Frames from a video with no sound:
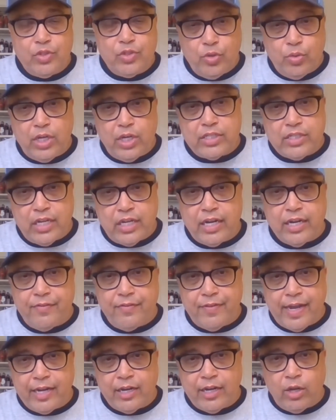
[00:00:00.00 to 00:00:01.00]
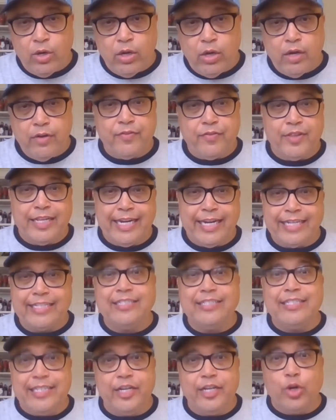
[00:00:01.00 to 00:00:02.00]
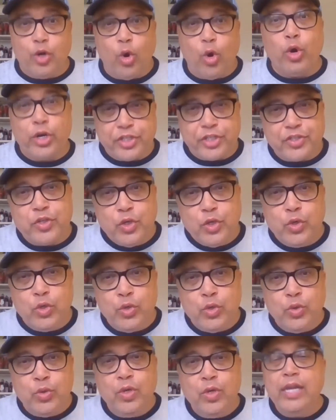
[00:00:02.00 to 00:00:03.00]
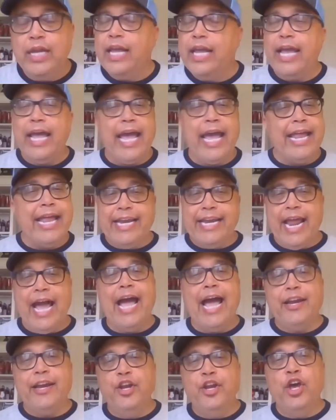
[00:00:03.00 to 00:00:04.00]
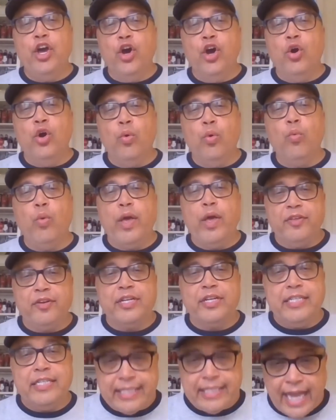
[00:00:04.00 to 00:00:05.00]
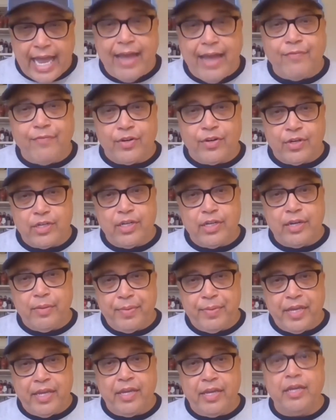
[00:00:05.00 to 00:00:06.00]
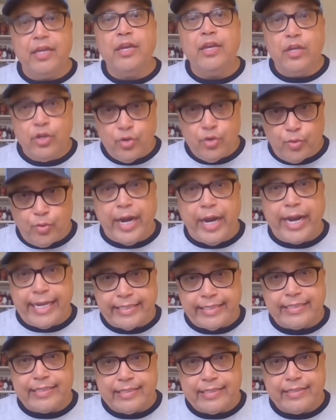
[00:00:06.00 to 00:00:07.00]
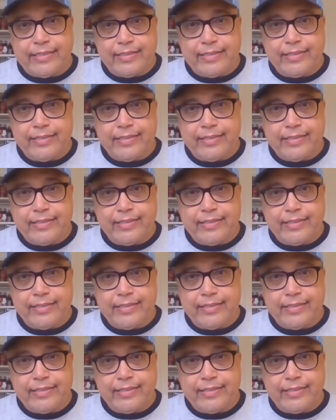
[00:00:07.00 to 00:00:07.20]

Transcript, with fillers: Tua Tagovailoa for the next year or two and not know whether he's ever going to be great.